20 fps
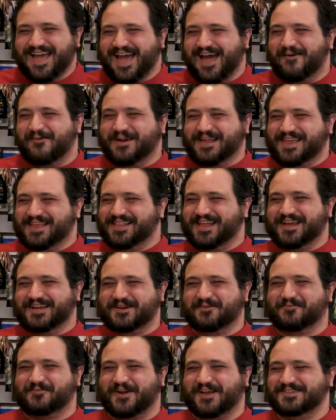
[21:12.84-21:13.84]
and when he like
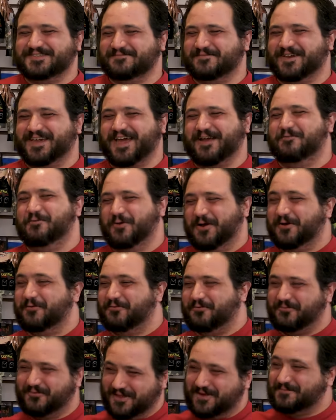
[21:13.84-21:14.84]
confronts him again, Will
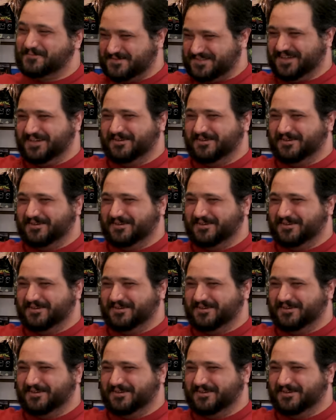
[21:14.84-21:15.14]
flips